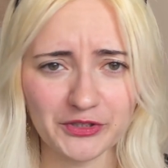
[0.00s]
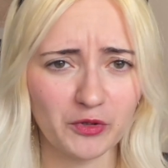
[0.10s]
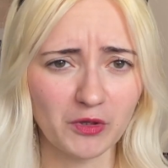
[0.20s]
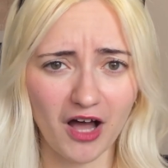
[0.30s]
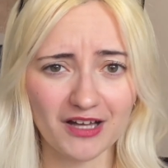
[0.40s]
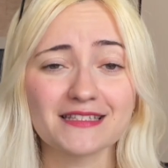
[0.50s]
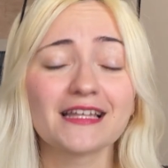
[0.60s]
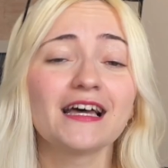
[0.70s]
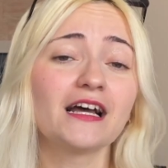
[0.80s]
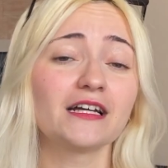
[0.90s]
lost
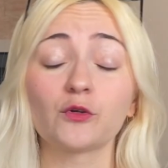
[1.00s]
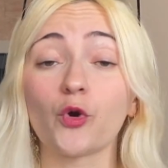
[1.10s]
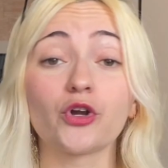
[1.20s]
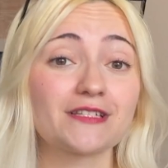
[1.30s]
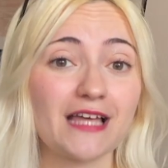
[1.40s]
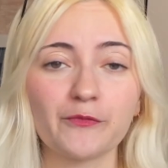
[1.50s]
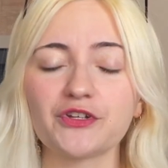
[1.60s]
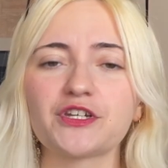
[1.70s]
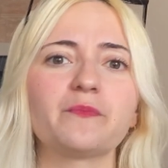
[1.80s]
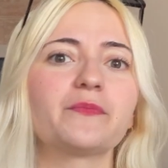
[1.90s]
the world
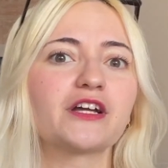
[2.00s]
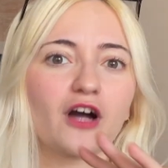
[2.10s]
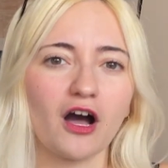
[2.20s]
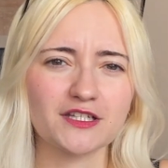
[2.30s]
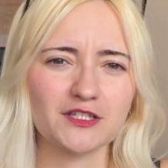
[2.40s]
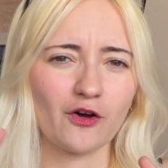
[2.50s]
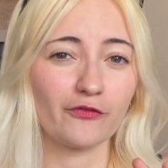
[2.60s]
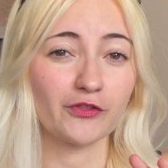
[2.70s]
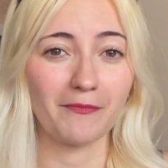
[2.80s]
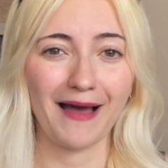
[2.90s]
championship because of
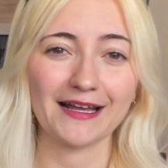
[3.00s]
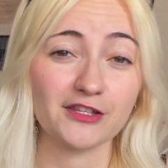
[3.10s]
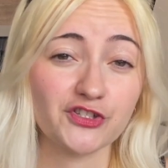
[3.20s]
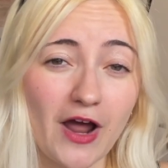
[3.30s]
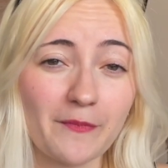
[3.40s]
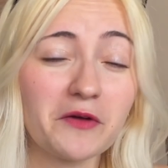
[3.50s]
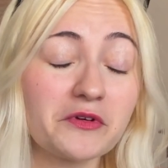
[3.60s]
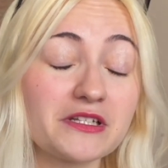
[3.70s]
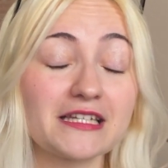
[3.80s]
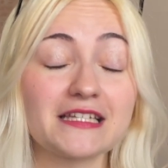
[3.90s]
the Maggie drama,
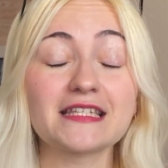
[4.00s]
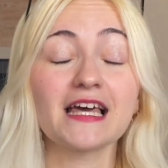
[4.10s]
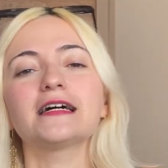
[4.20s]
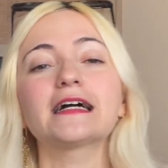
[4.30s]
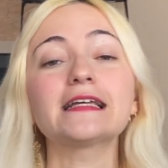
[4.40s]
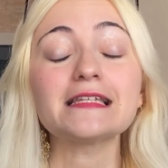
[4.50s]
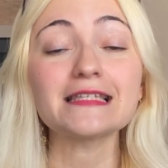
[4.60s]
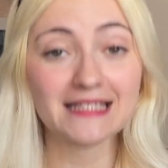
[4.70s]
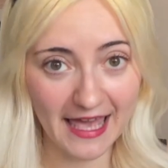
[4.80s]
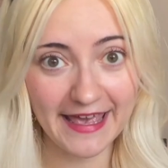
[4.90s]
which is an
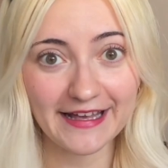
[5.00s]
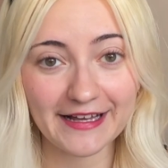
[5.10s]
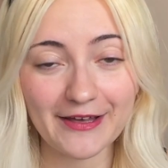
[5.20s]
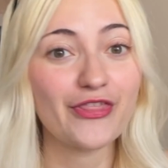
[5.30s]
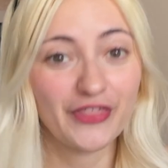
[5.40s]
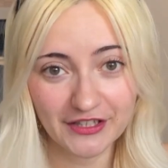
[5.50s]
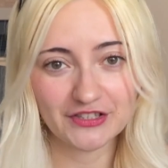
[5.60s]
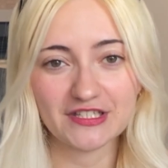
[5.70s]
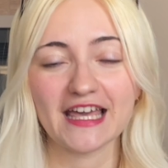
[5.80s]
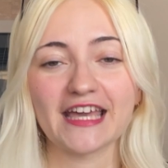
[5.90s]
insane thing to
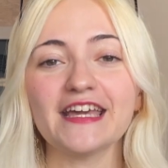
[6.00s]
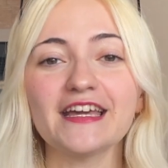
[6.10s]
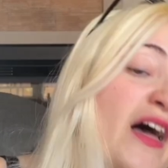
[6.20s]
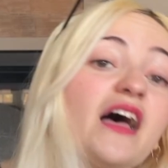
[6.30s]
say.